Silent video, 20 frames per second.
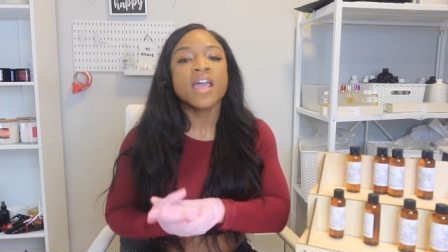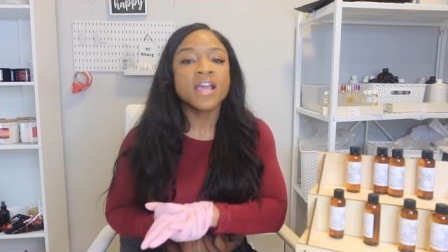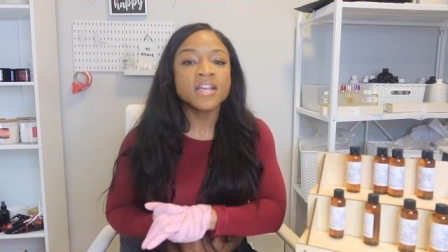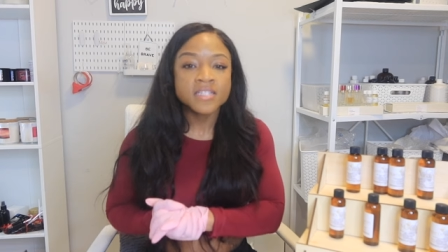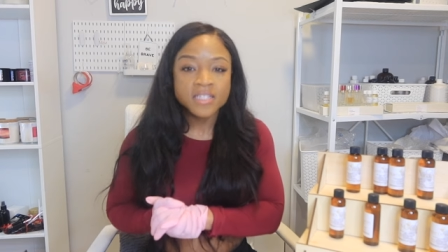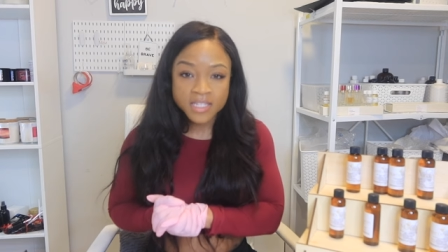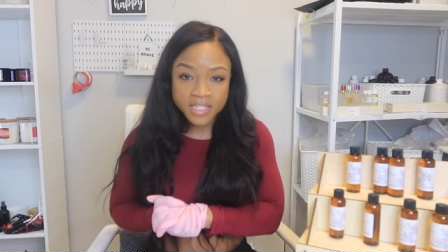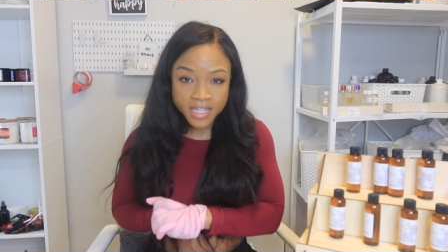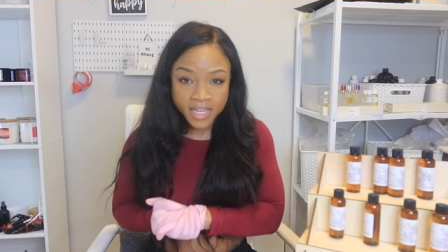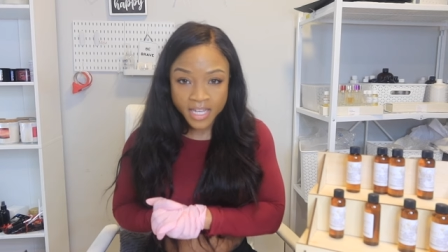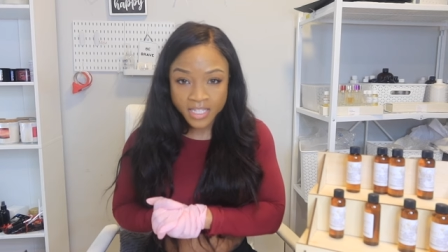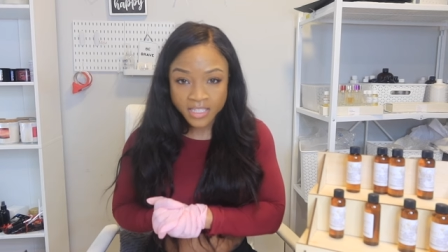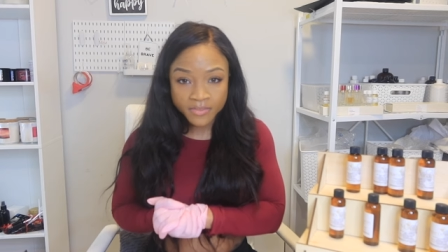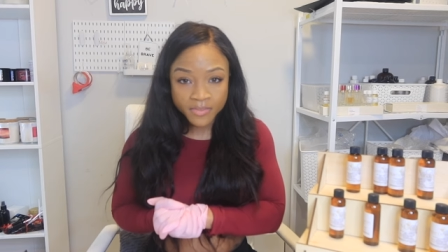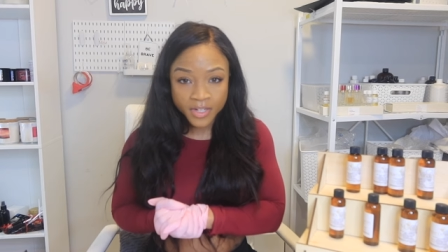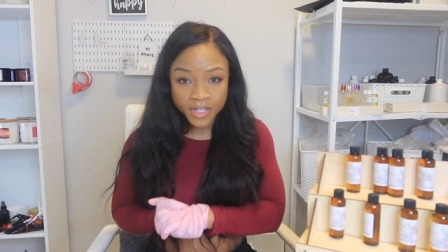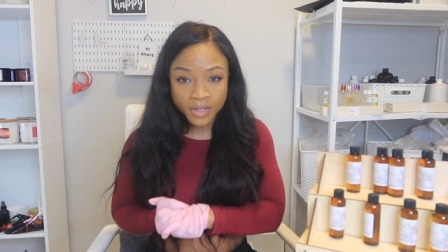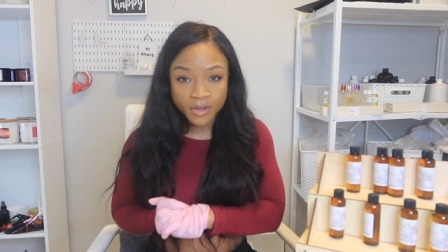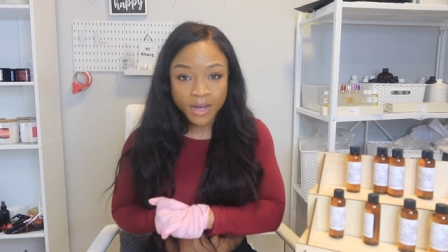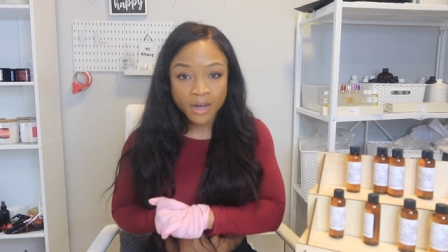in today's
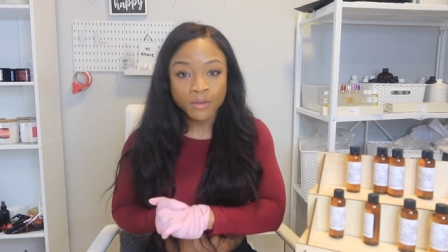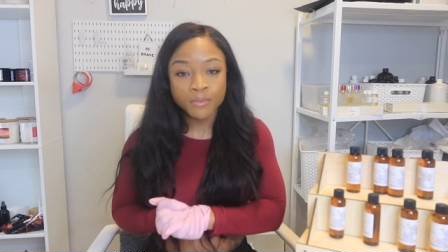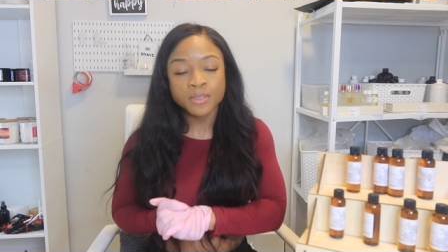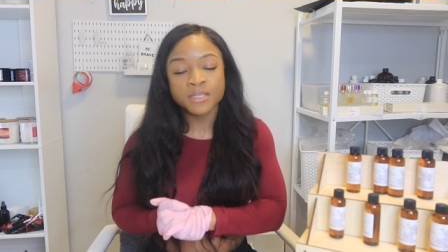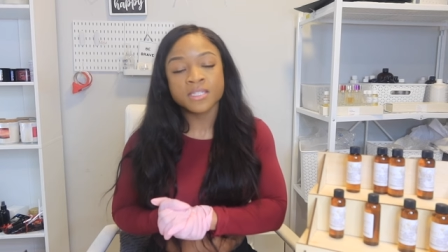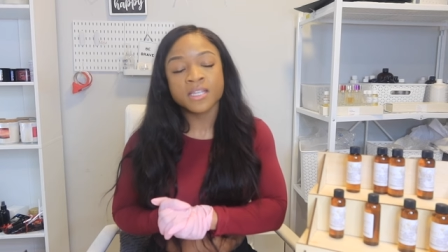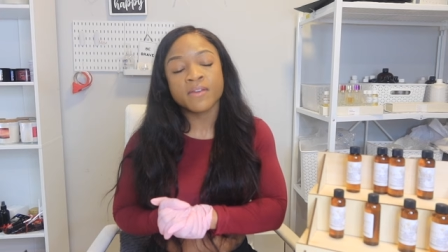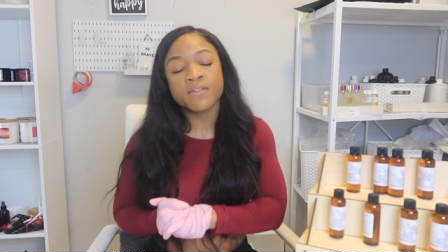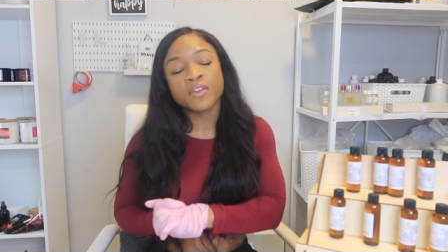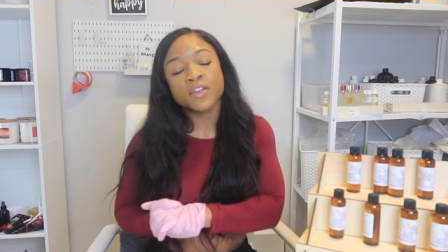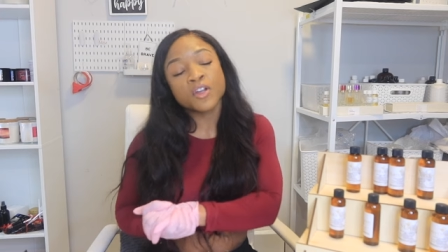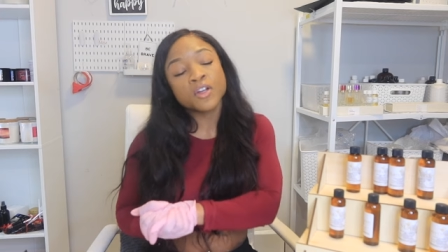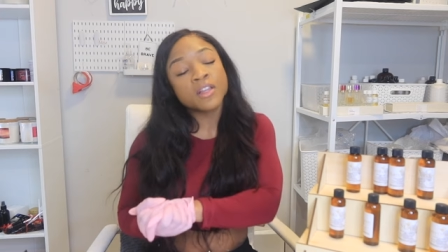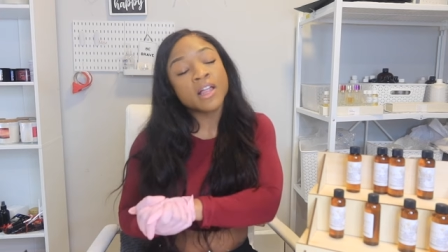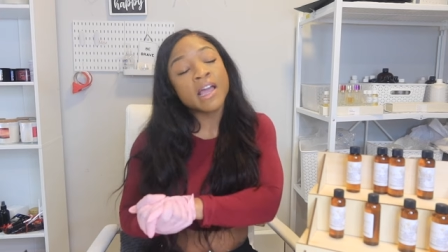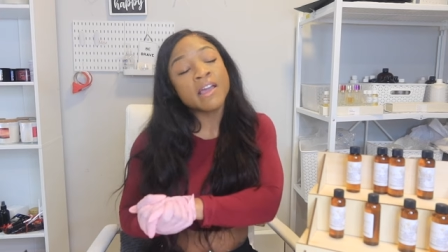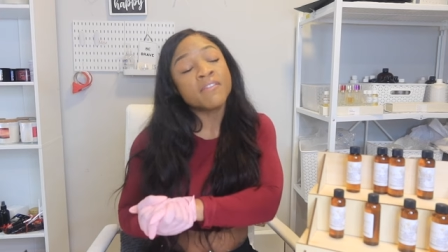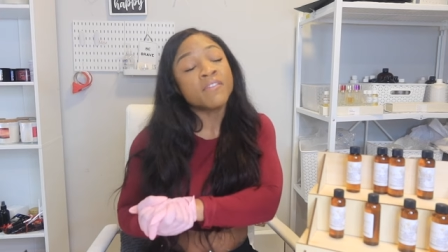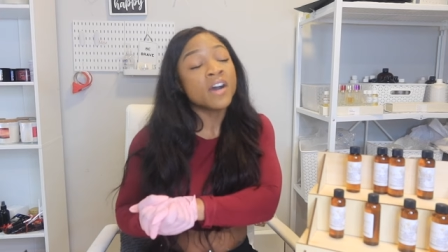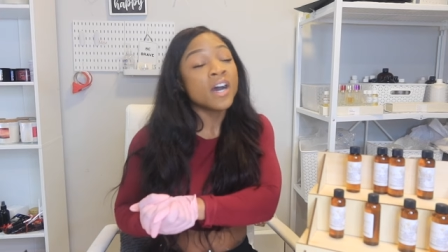video, I'll be saving your
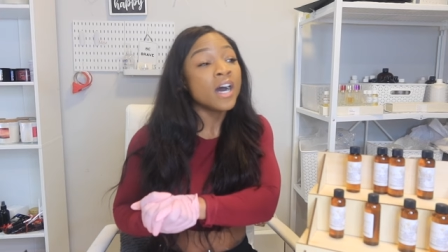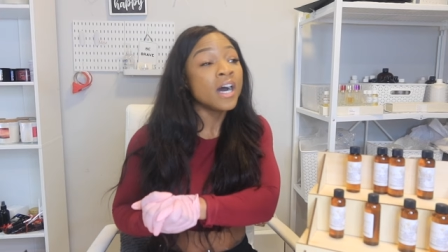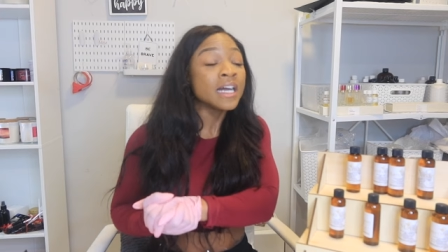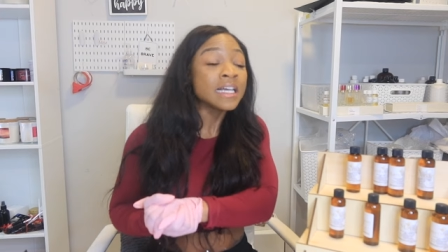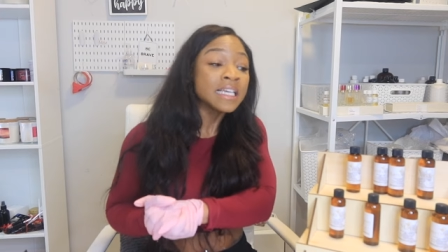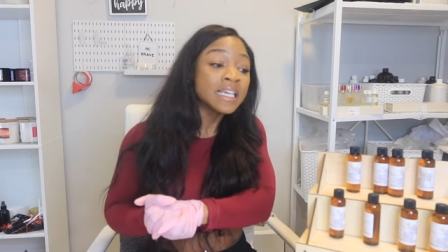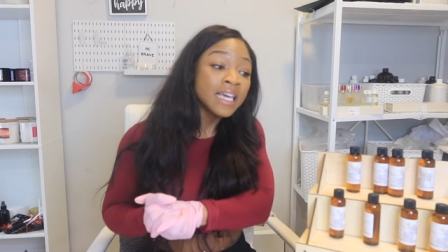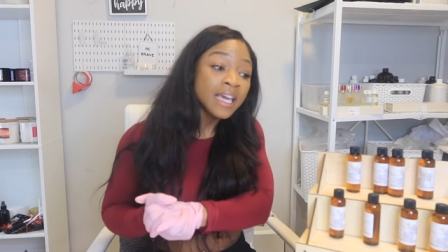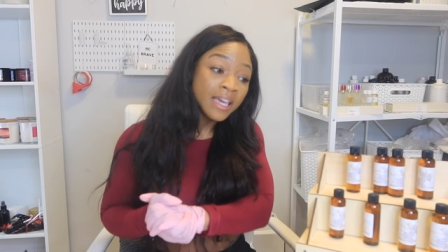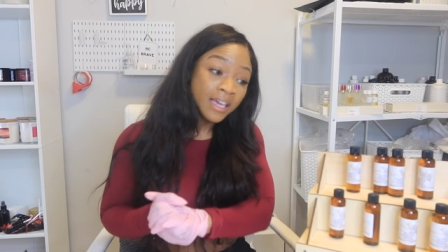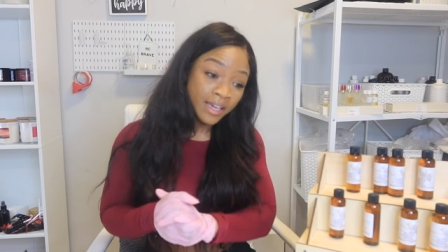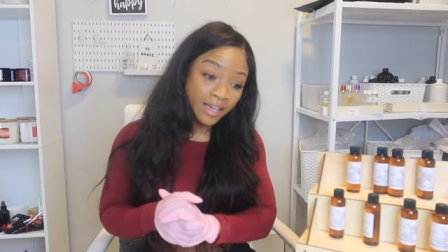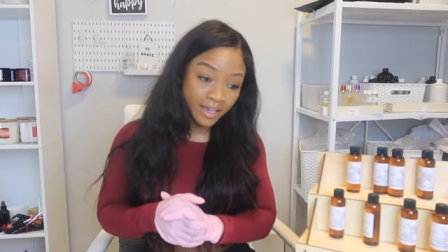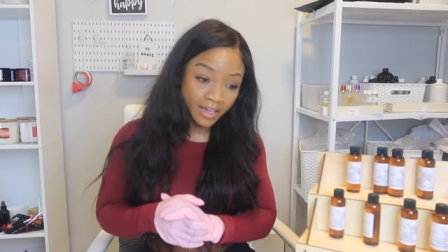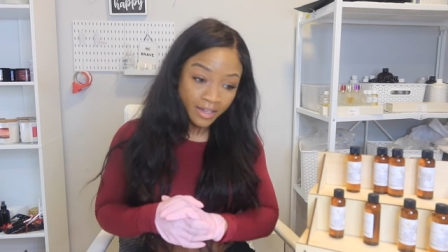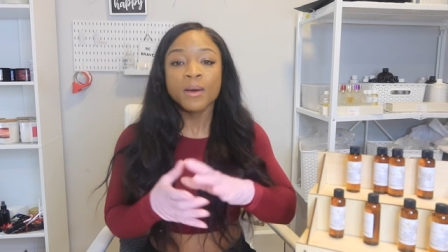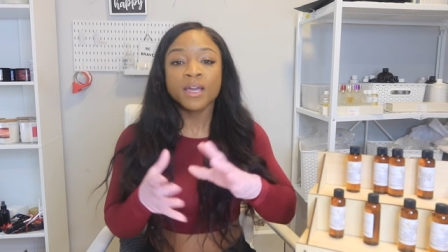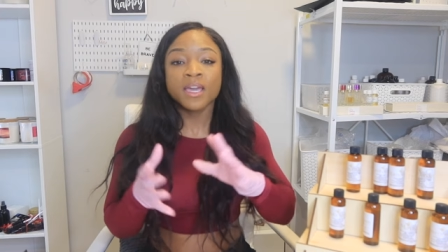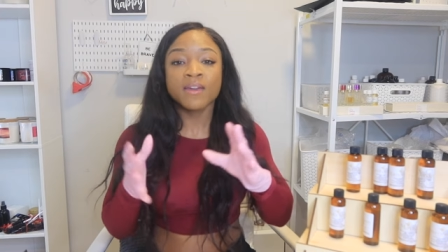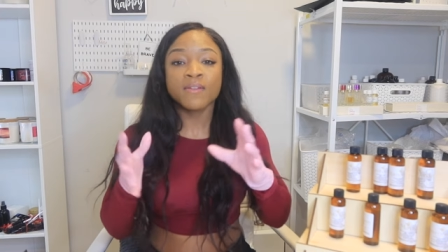life
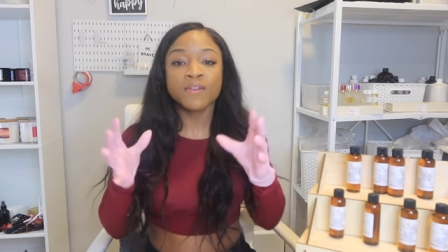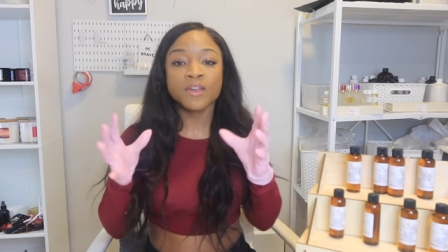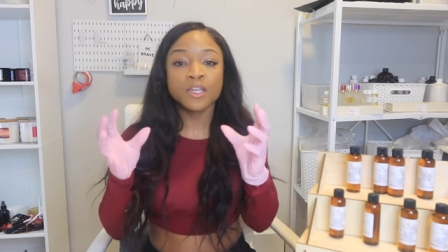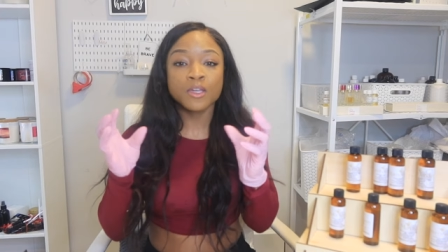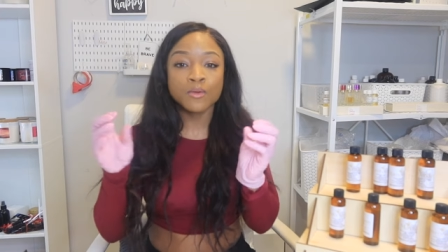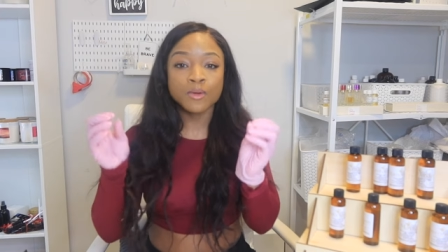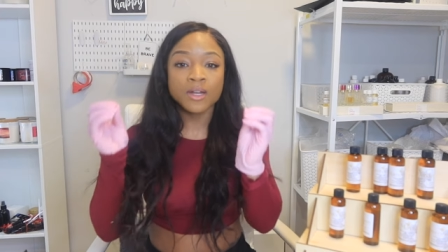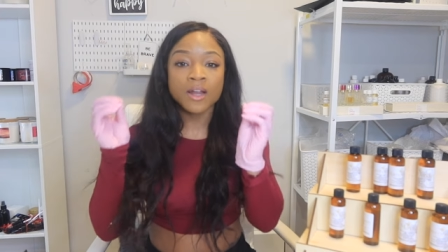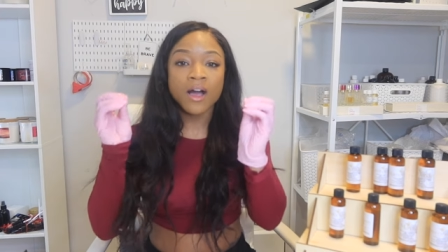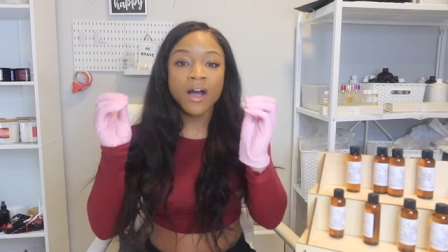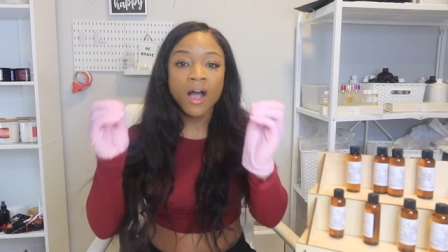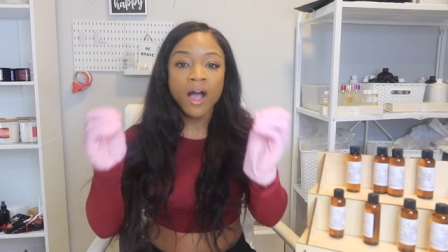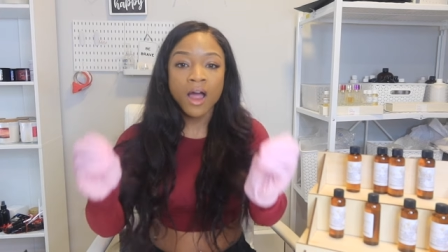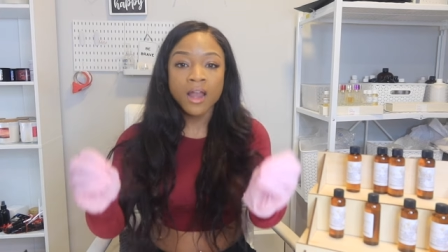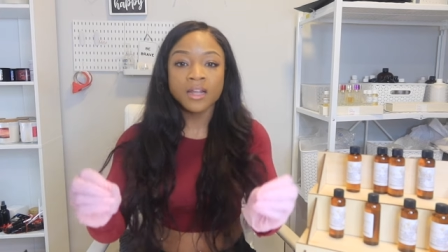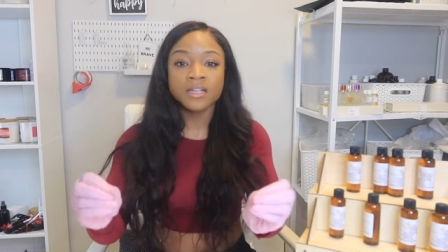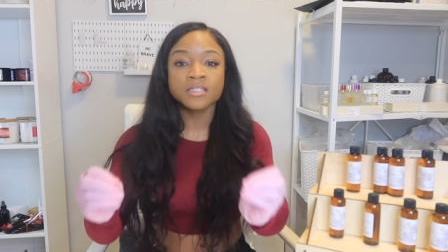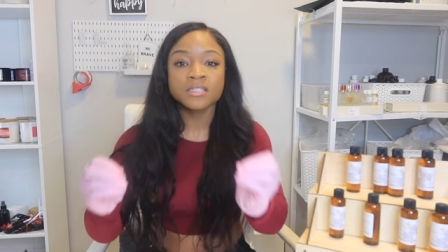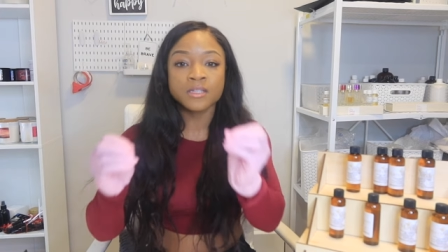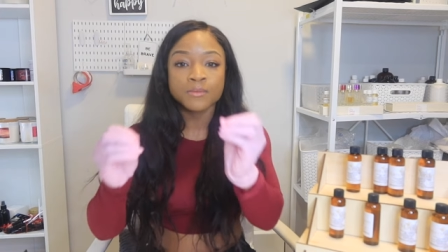again by giving you an
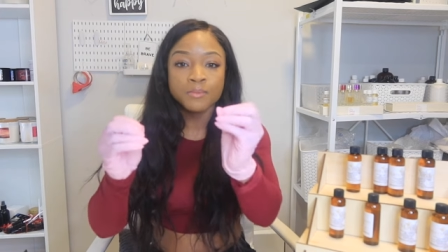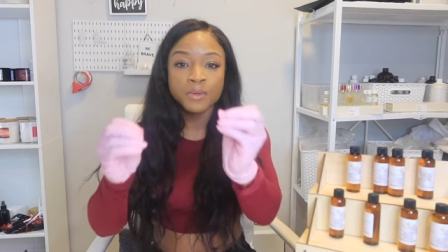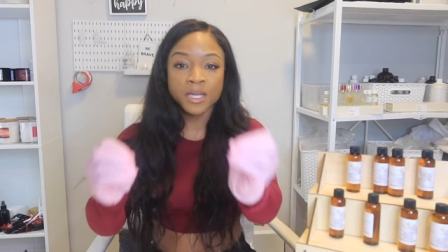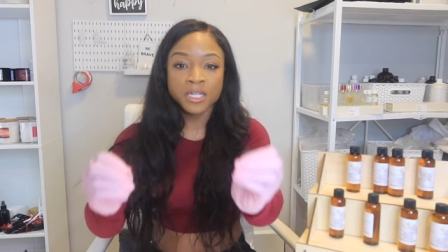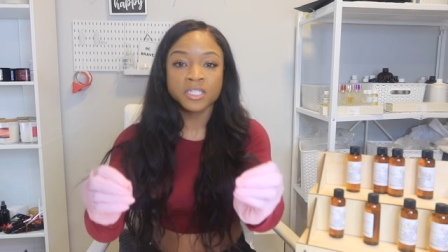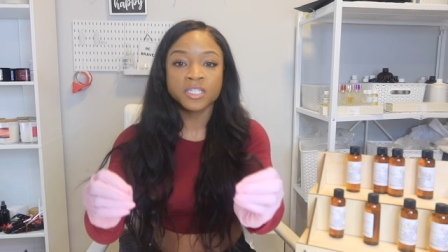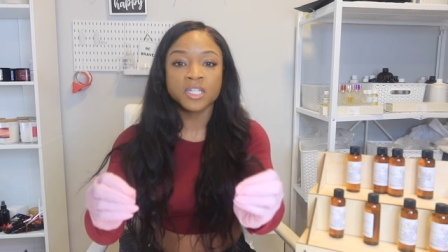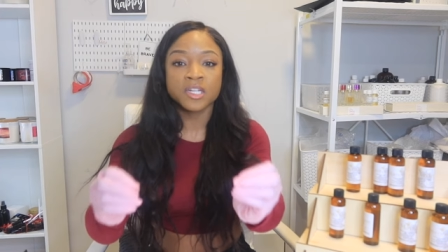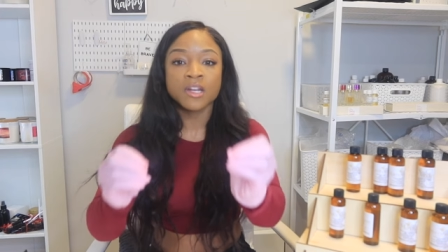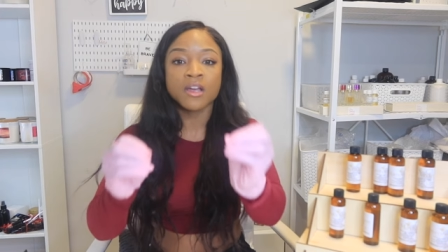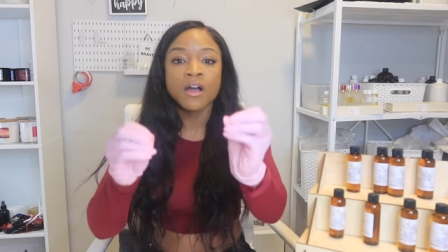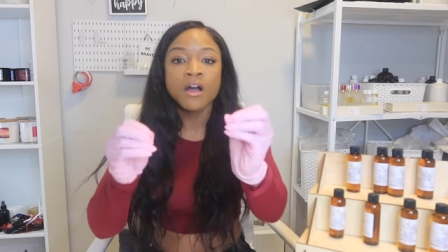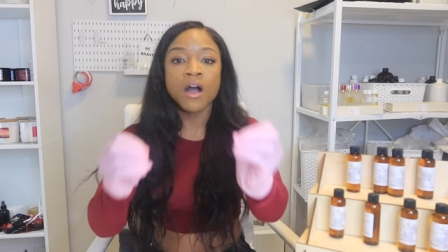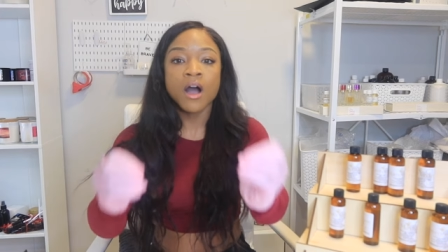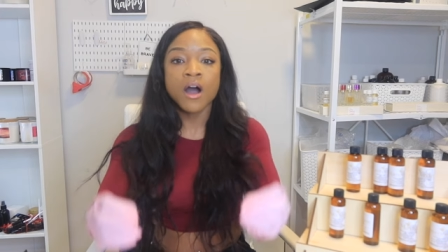honest depiction